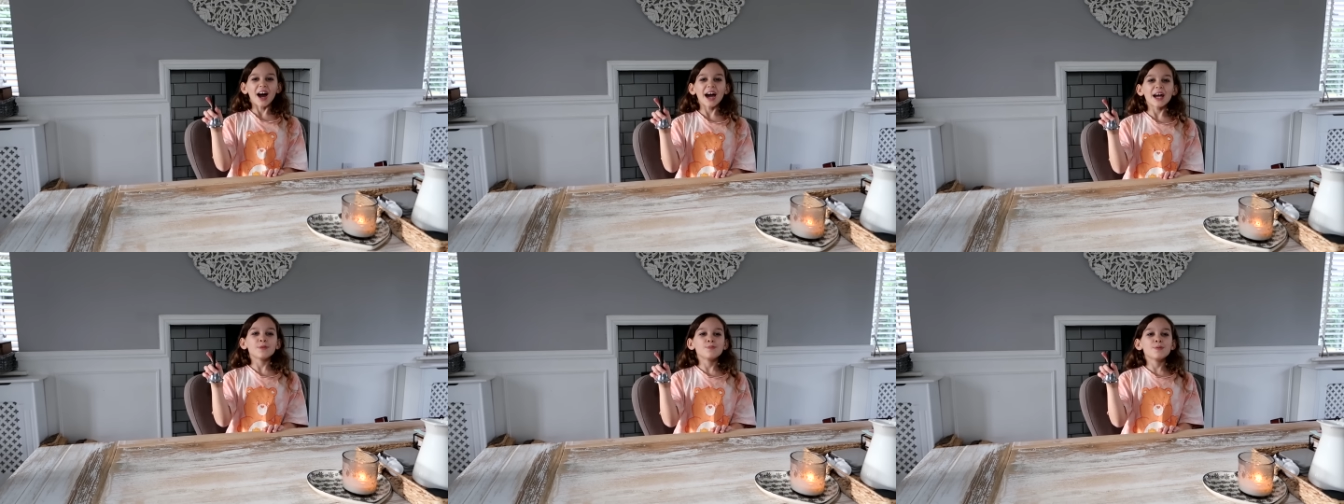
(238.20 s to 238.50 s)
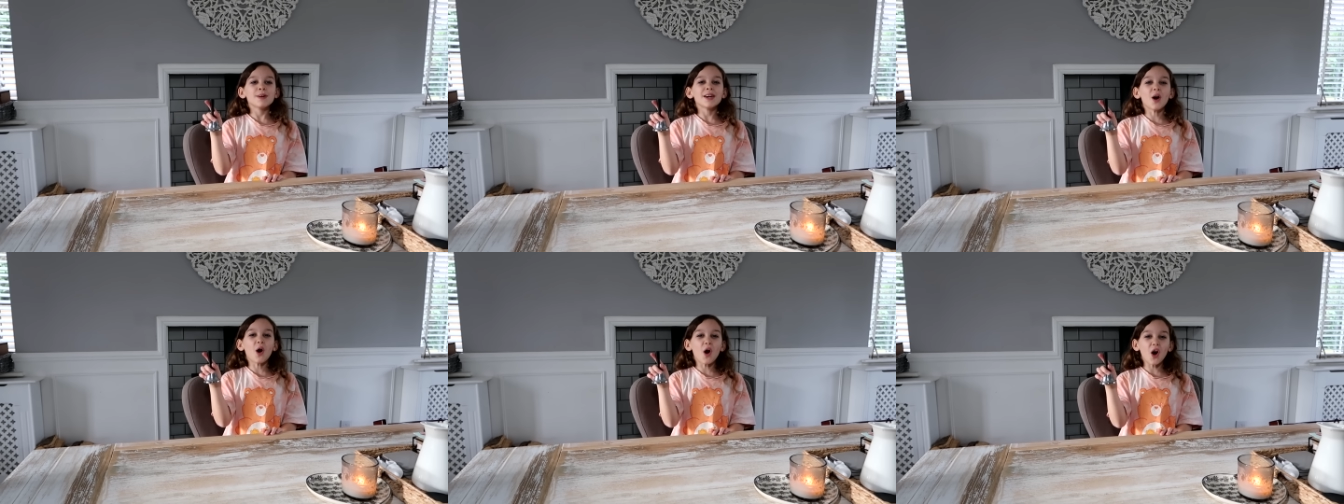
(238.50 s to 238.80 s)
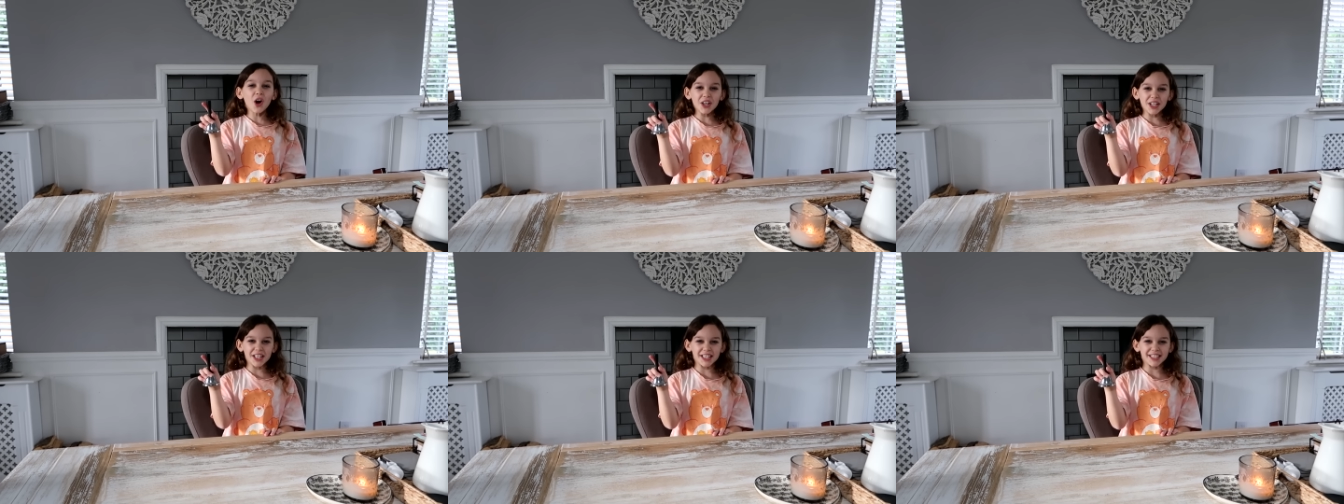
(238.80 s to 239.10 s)
I'd be
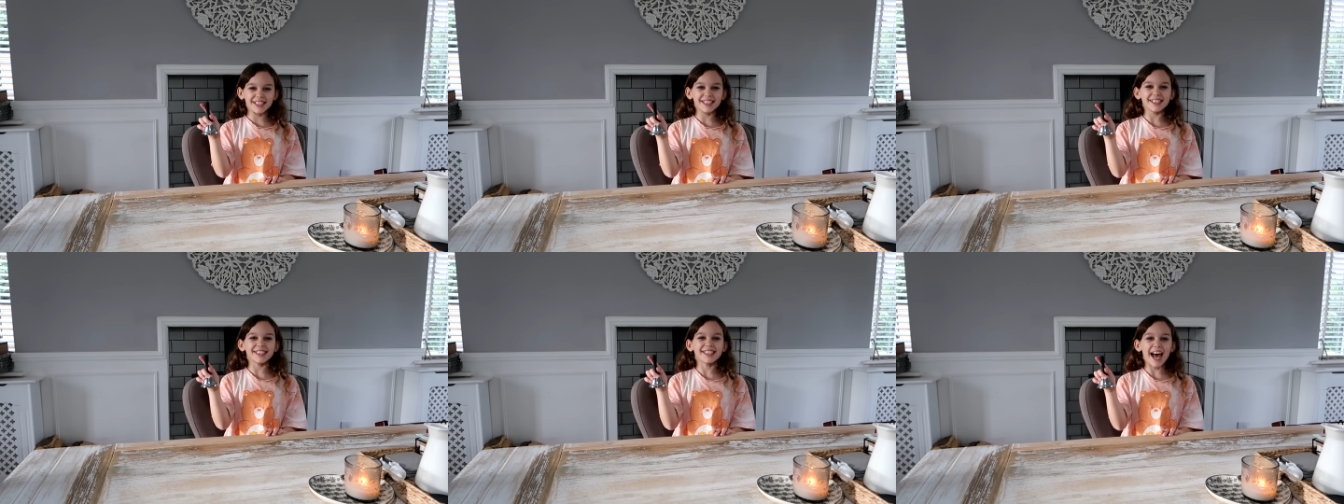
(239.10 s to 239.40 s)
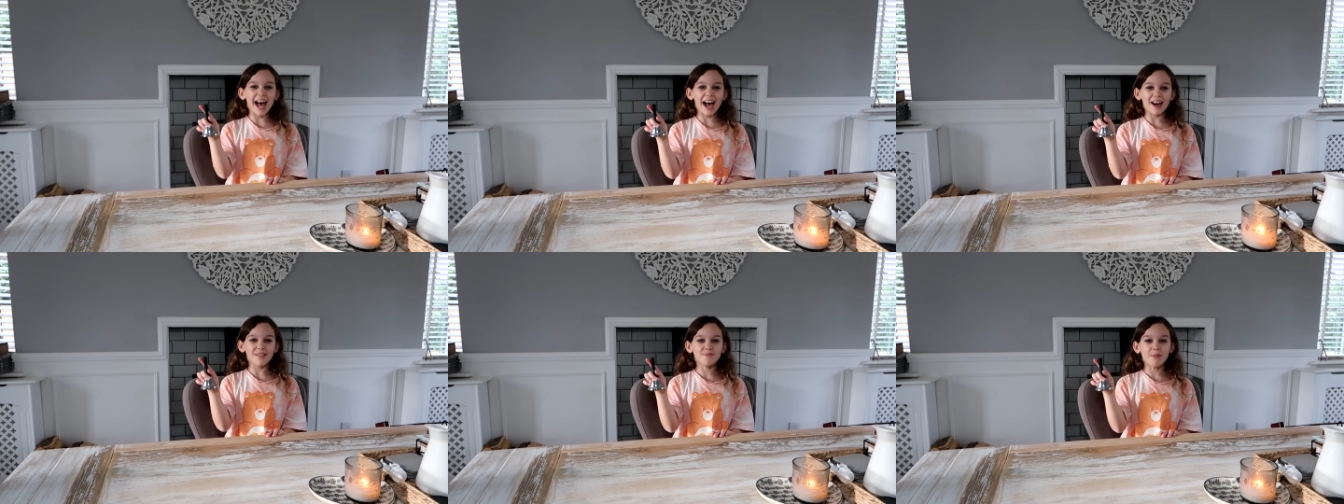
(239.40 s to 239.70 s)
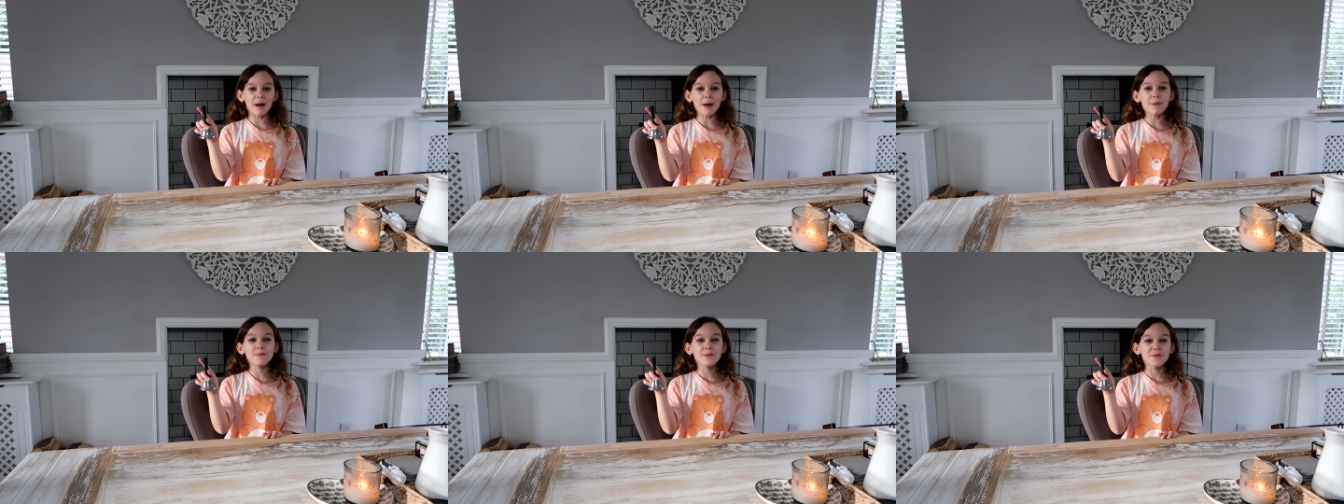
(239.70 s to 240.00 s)
honoured to
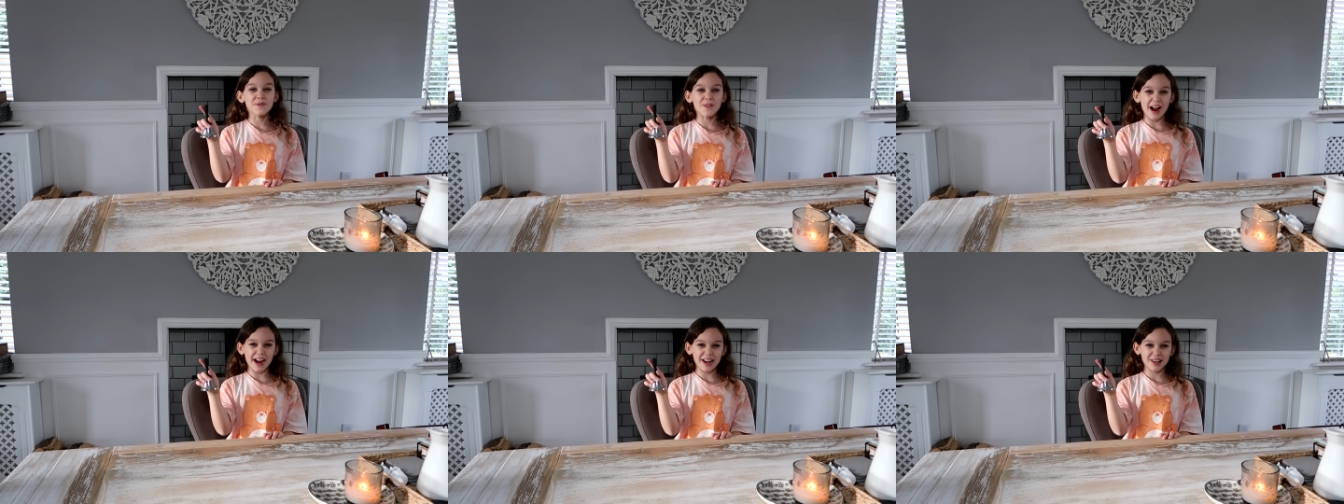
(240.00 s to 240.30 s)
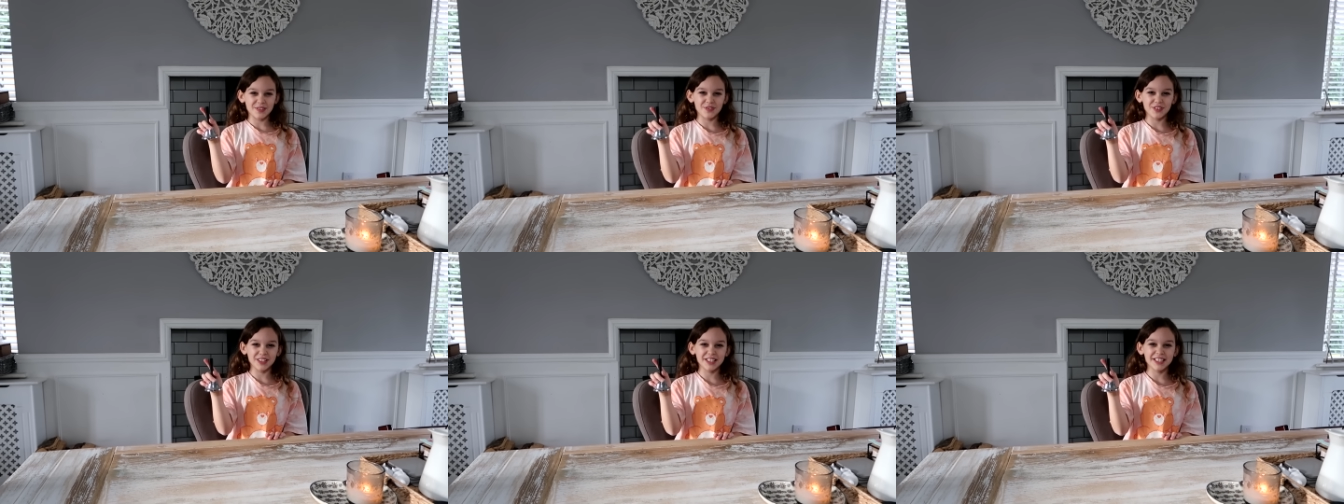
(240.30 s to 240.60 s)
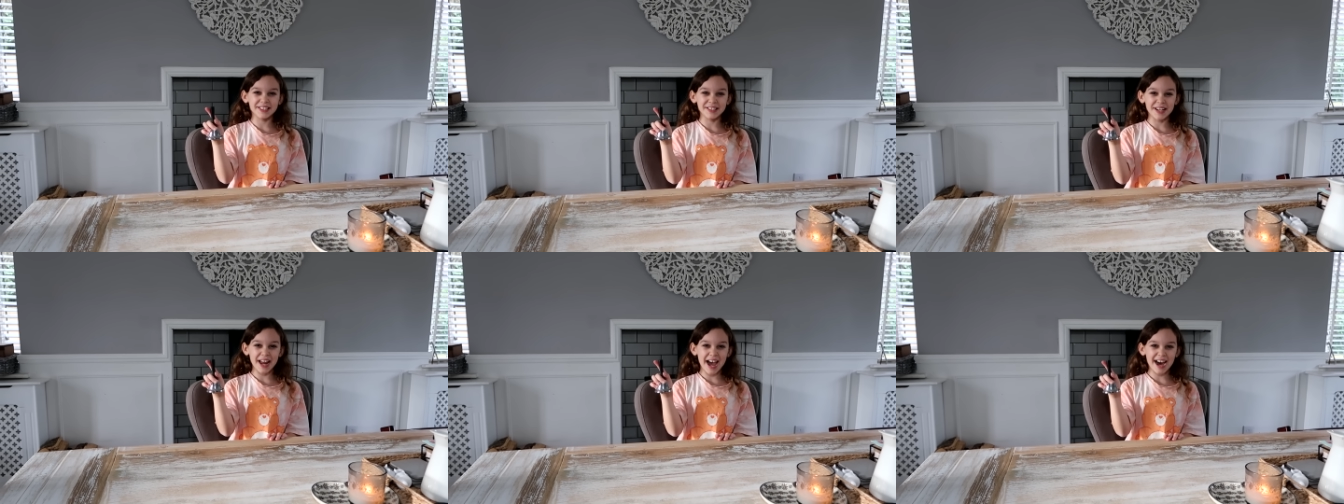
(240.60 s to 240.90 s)
have my
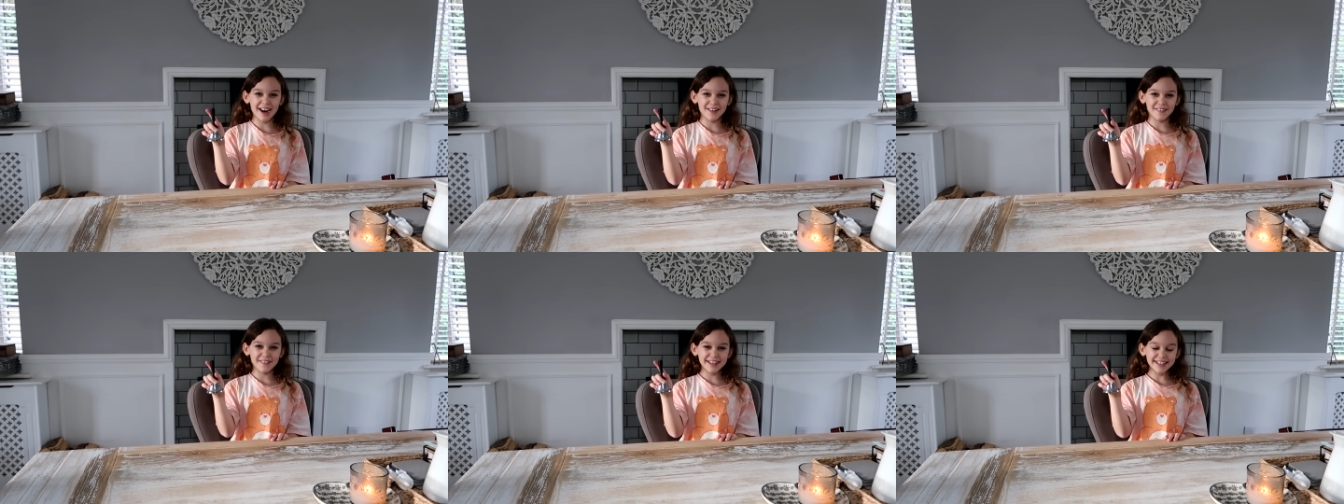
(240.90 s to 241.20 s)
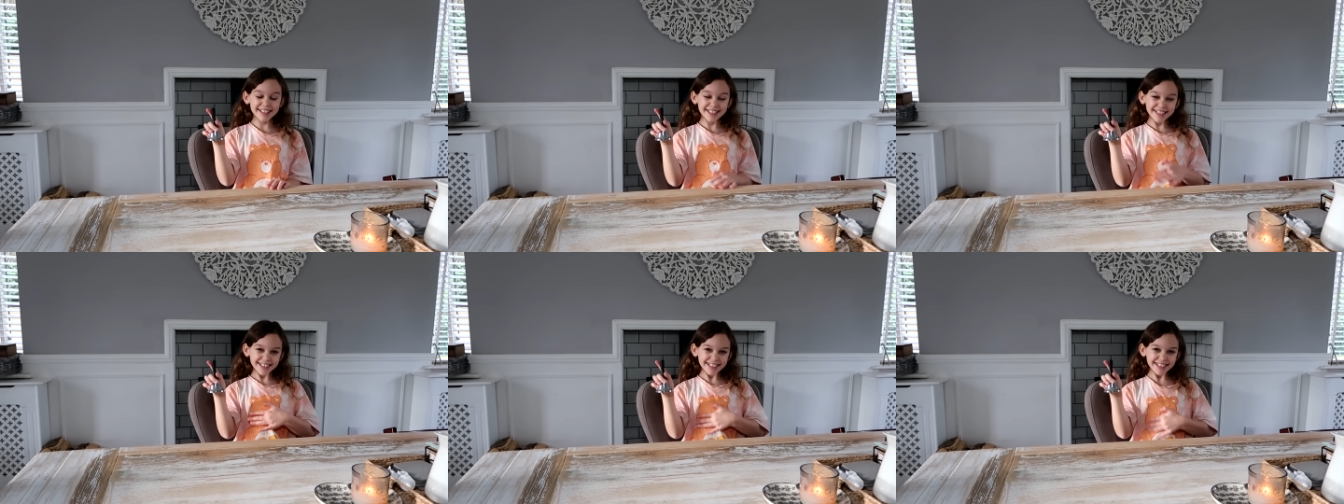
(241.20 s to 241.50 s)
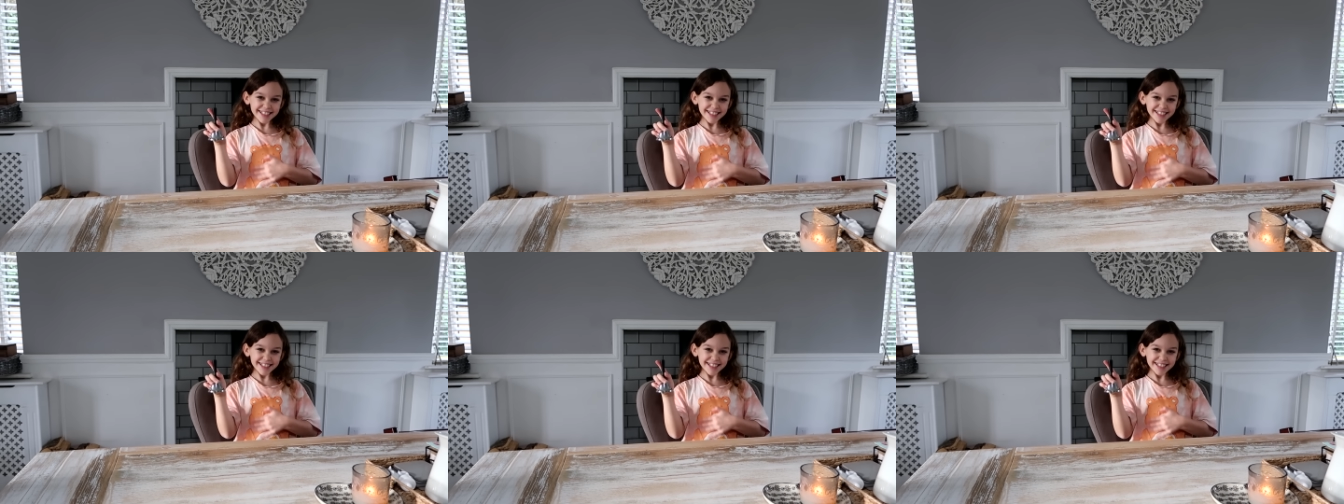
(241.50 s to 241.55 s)
breakfast now.